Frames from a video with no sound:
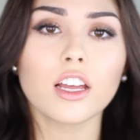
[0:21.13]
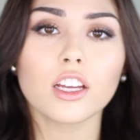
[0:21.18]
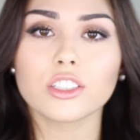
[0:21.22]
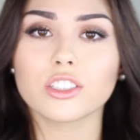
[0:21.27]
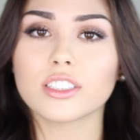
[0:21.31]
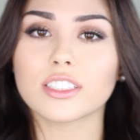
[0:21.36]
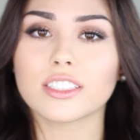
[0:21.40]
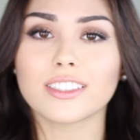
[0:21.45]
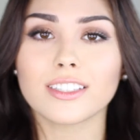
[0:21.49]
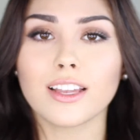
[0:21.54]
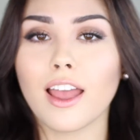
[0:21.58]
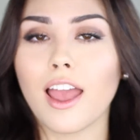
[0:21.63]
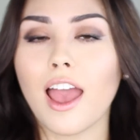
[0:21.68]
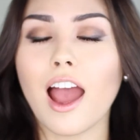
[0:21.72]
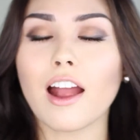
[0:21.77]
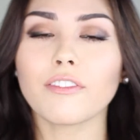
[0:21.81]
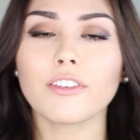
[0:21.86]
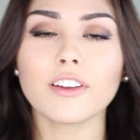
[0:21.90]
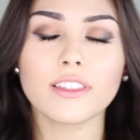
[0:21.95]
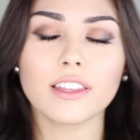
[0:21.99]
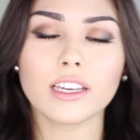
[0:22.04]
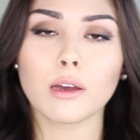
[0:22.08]
just
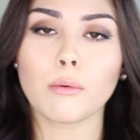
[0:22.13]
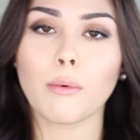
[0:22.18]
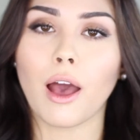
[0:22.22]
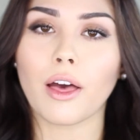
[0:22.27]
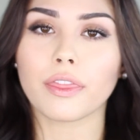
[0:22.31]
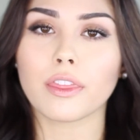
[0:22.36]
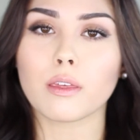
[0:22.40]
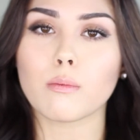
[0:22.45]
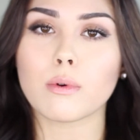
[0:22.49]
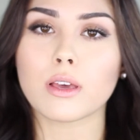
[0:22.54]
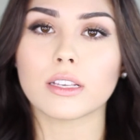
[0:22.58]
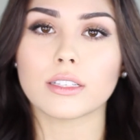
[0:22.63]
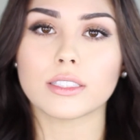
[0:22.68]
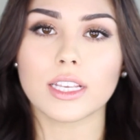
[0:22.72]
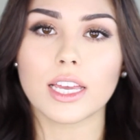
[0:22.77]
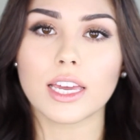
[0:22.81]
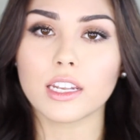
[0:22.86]
everything about them is